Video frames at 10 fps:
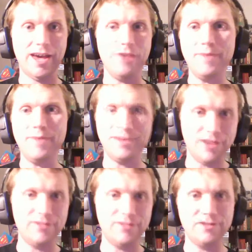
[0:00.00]
because
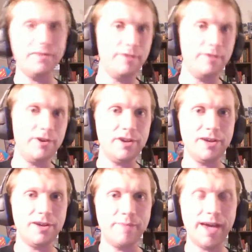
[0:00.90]
obviously we weren't going to come back.